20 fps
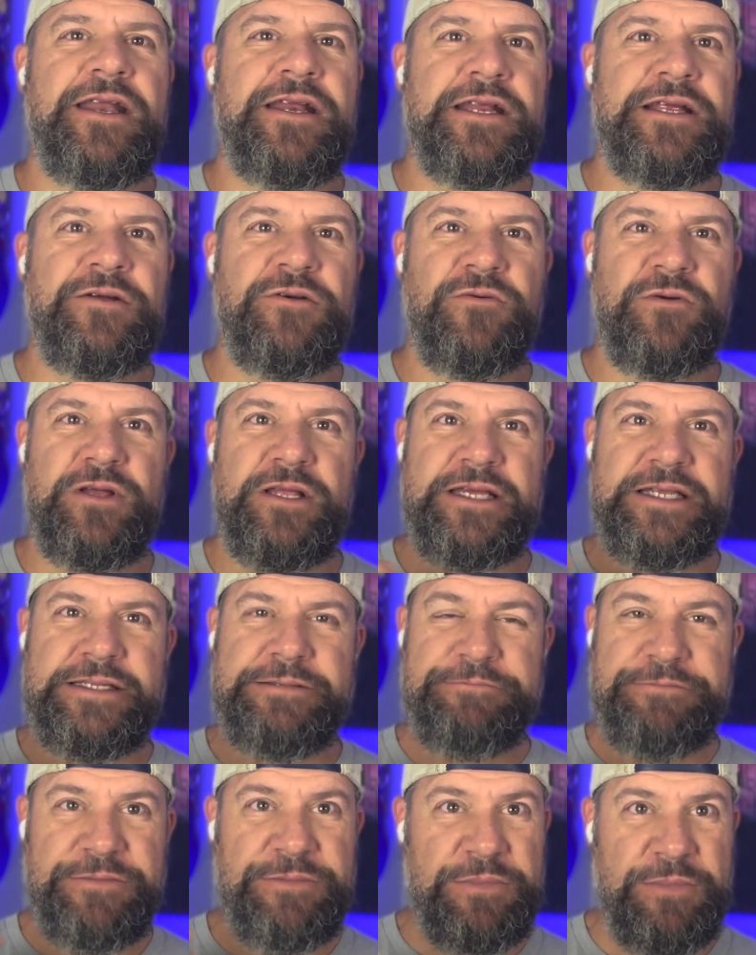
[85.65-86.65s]
And it really
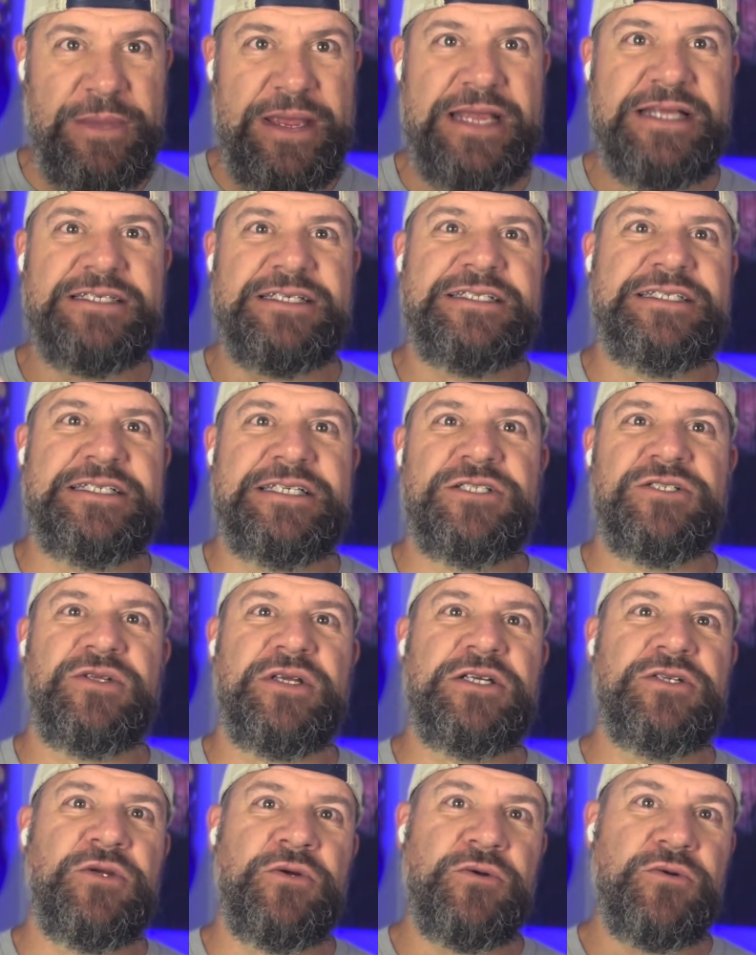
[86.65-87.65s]
means
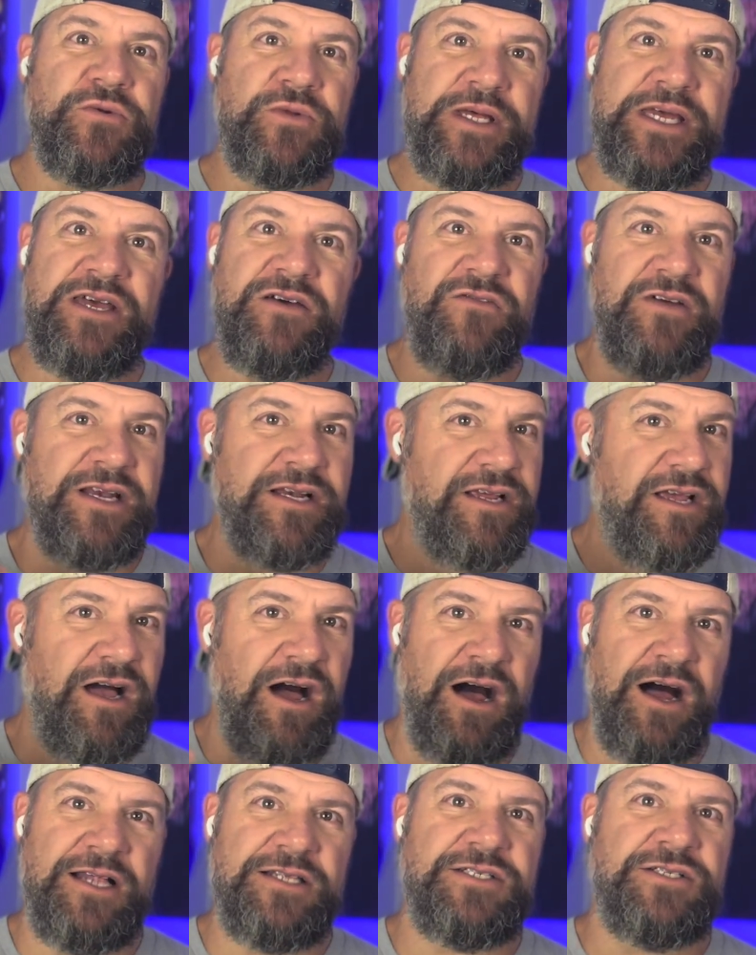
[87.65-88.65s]
essentially to live in
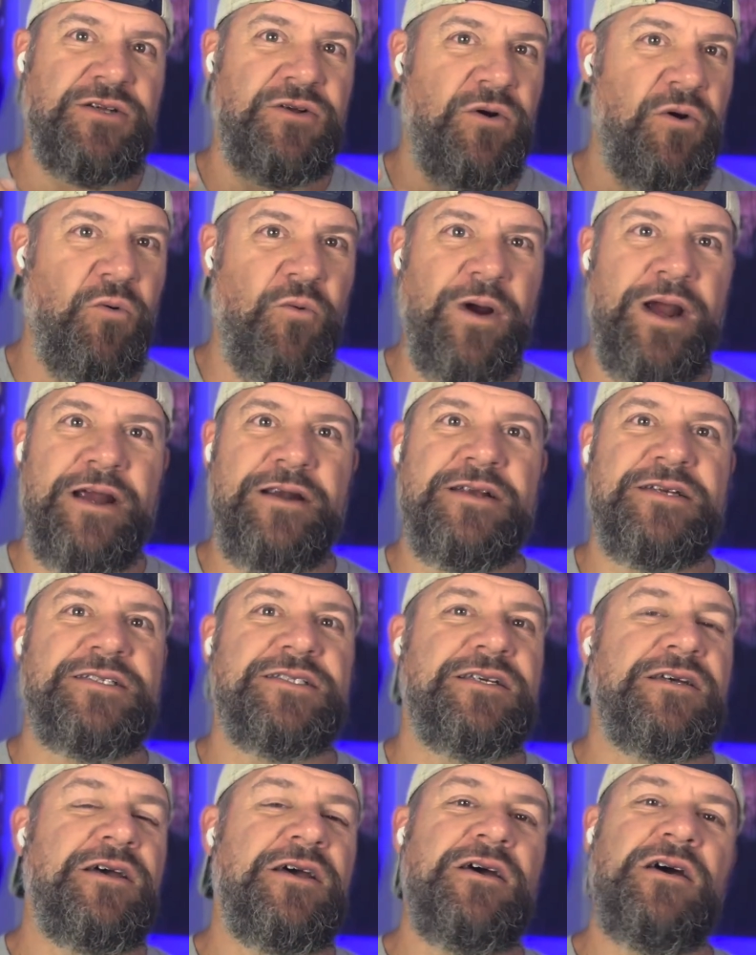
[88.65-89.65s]
constant
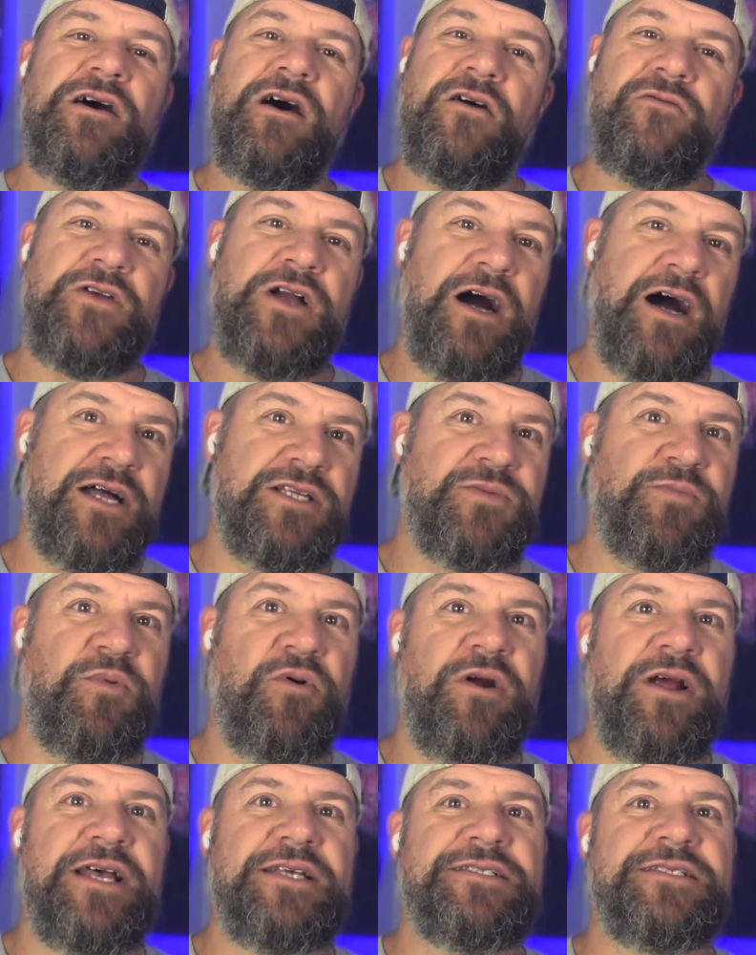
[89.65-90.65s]
awareness of God's
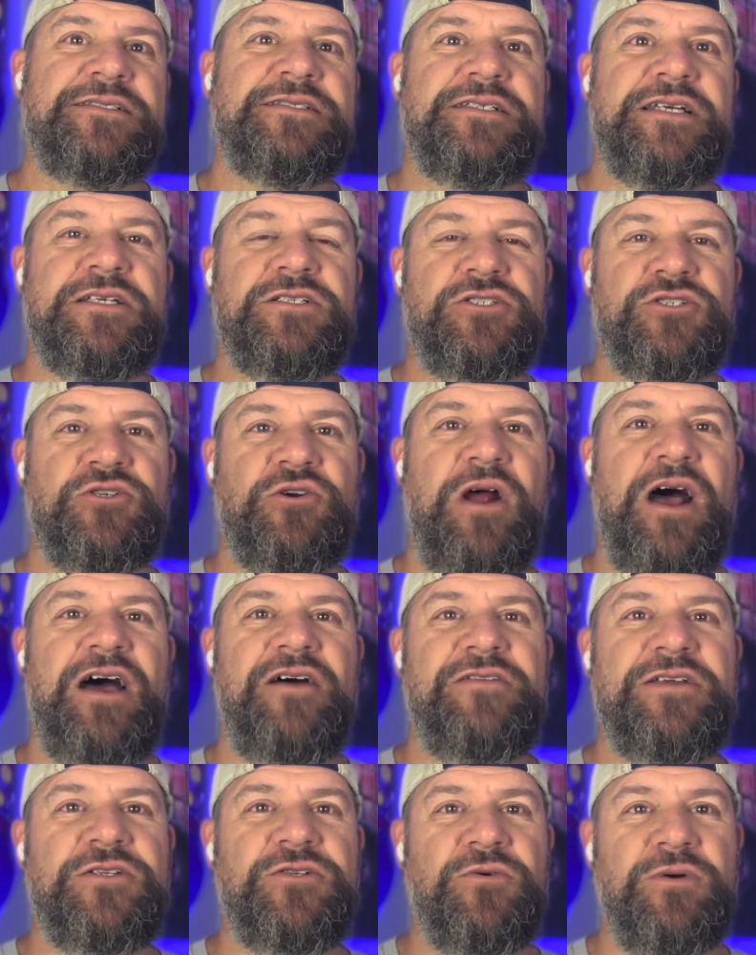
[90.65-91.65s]
presence and
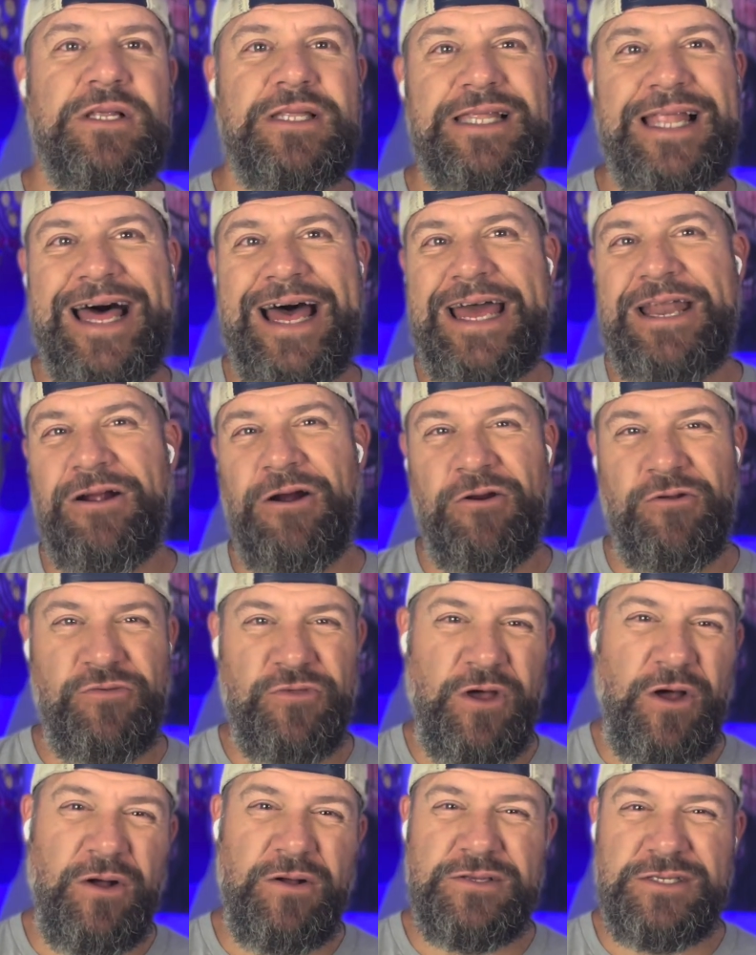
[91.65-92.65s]
striving to align our
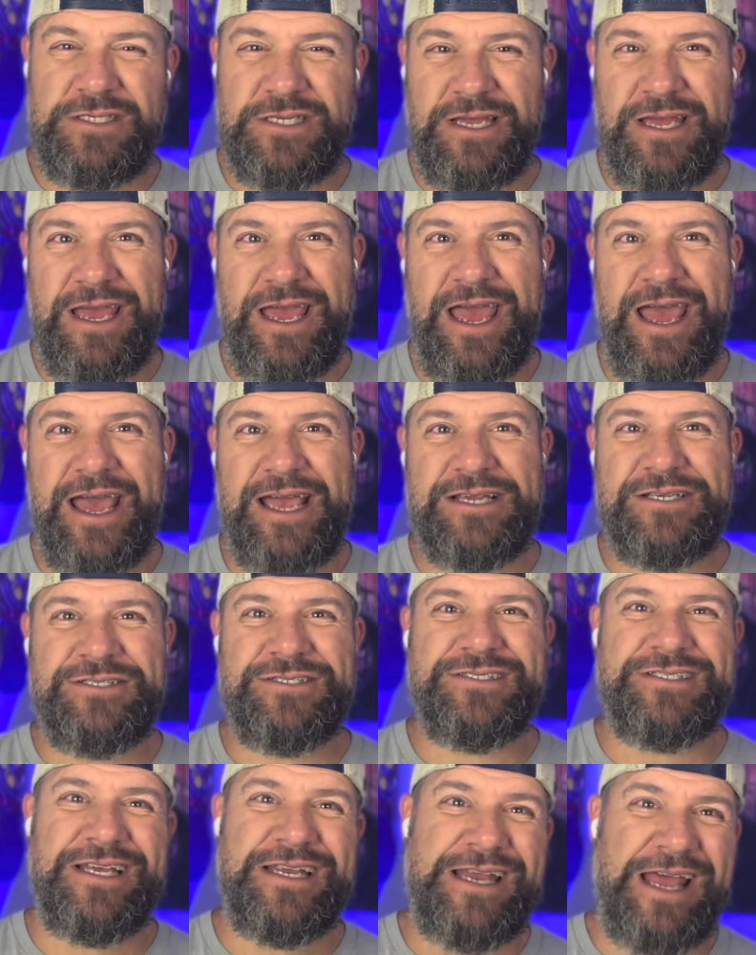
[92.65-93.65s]
thoughts,
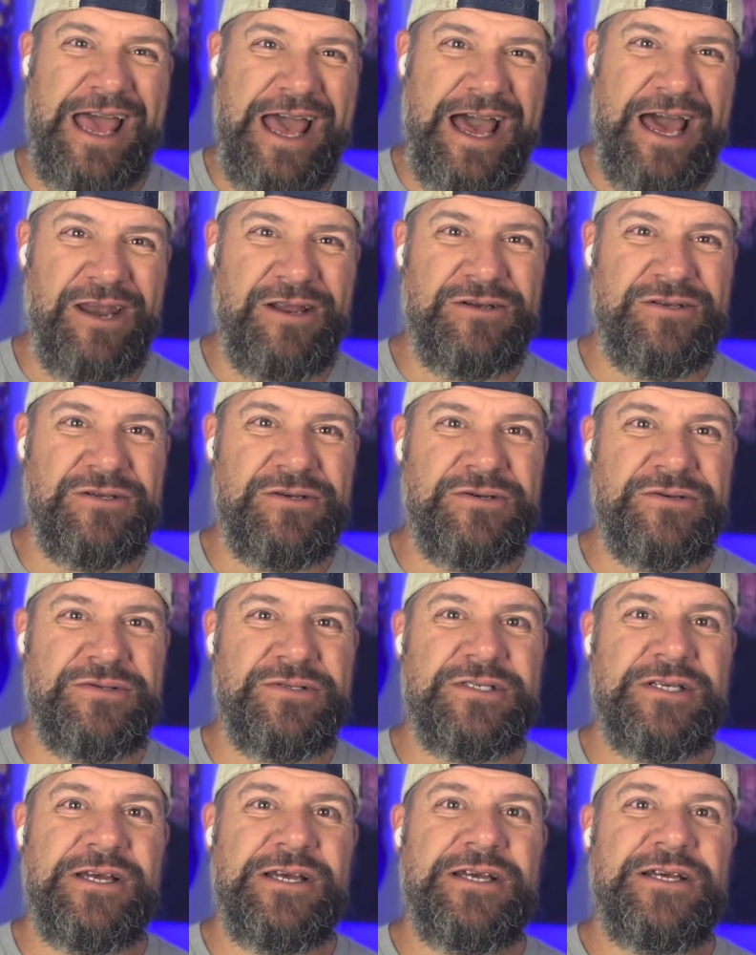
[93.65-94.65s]
actions, and
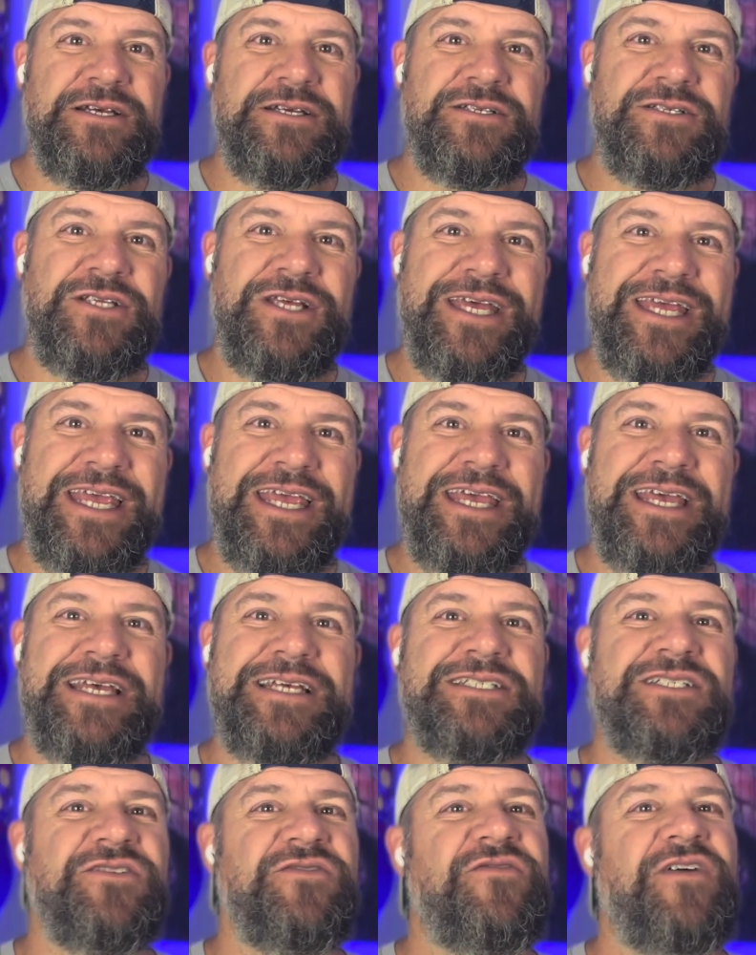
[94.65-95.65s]
attitudes to
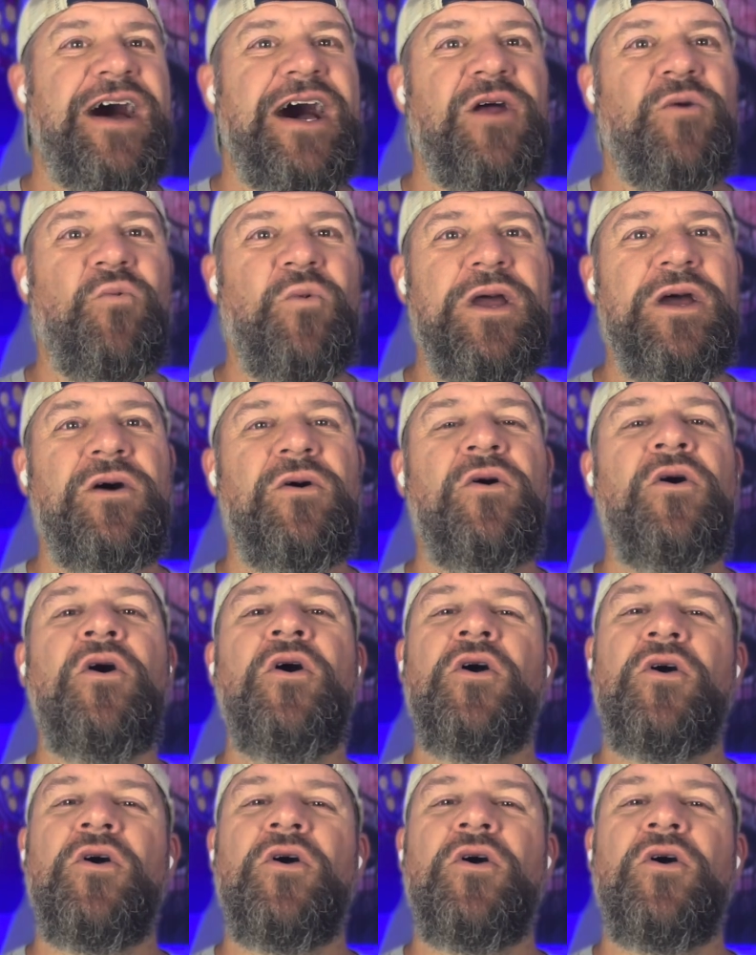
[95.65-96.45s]
His divine will,